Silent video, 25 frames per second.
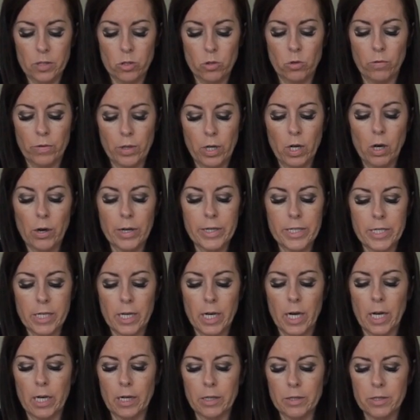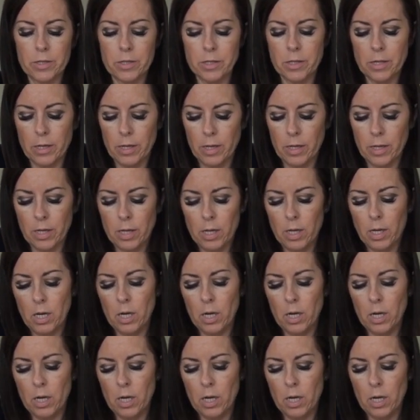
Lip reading: sort of the lighter colours.